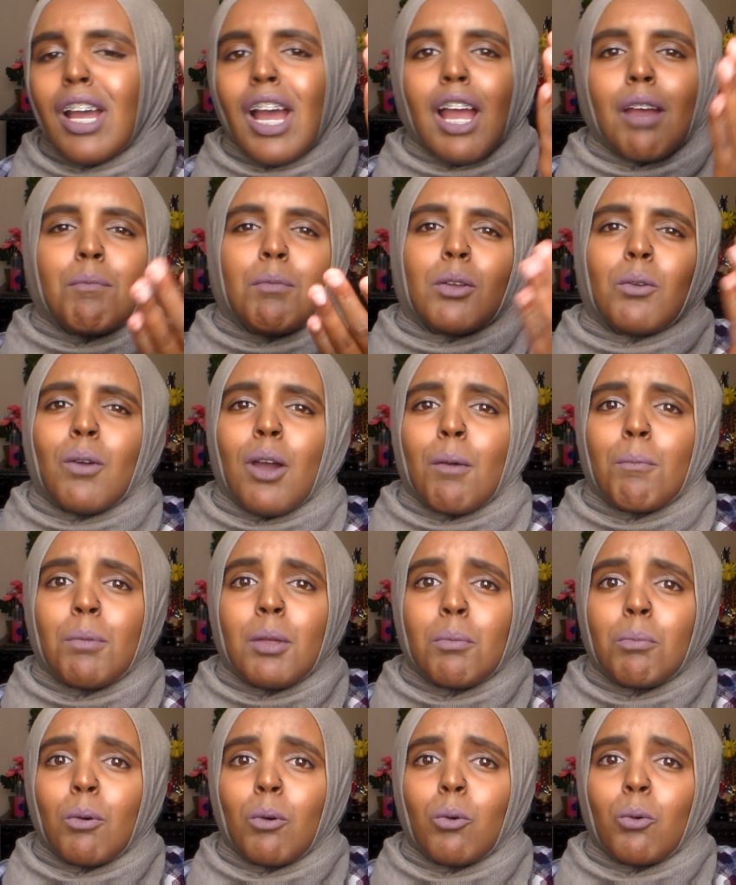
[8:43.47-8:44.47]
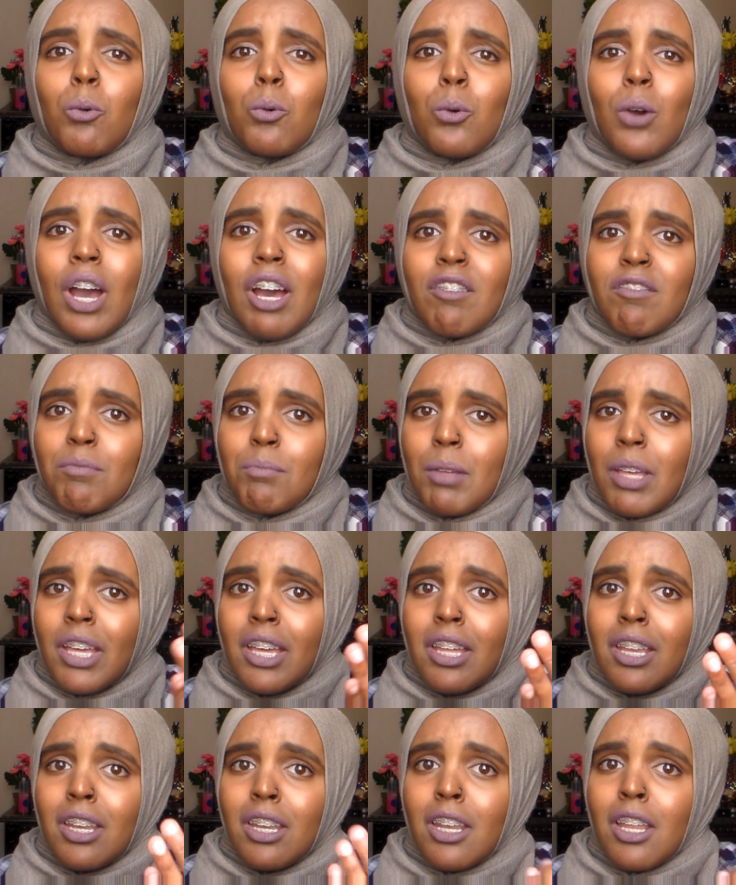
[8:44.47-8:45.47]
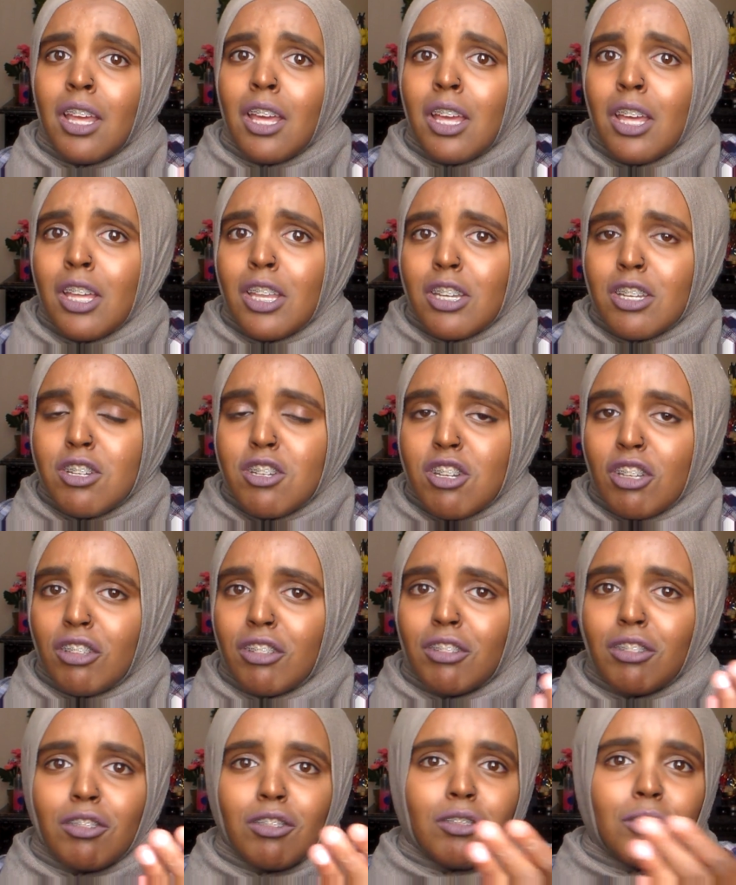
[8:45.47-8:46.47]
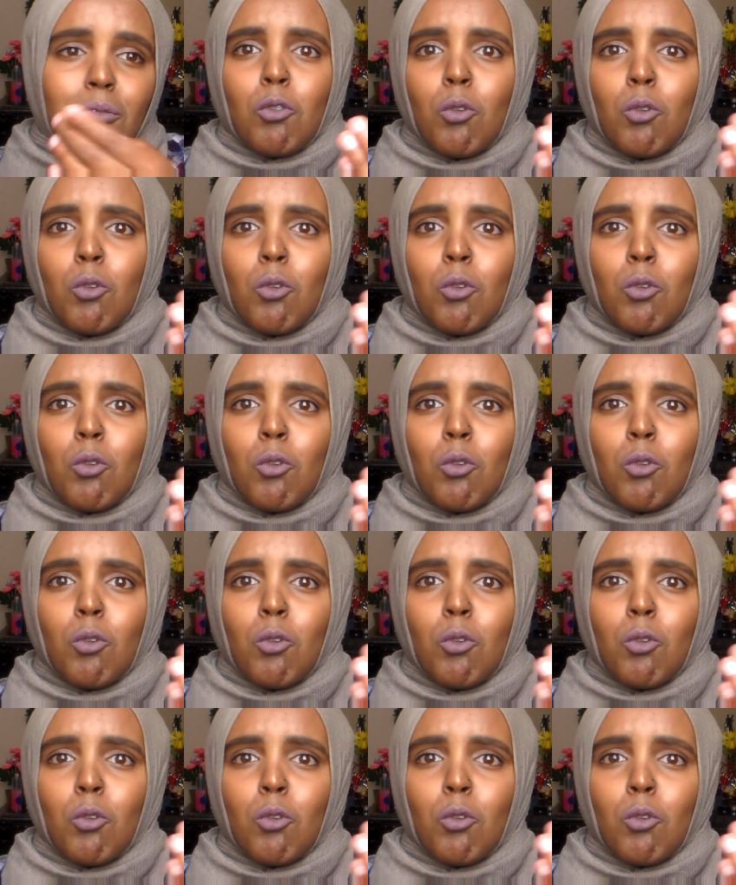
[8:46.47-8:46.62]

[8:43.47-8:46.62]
I've been around people who have been just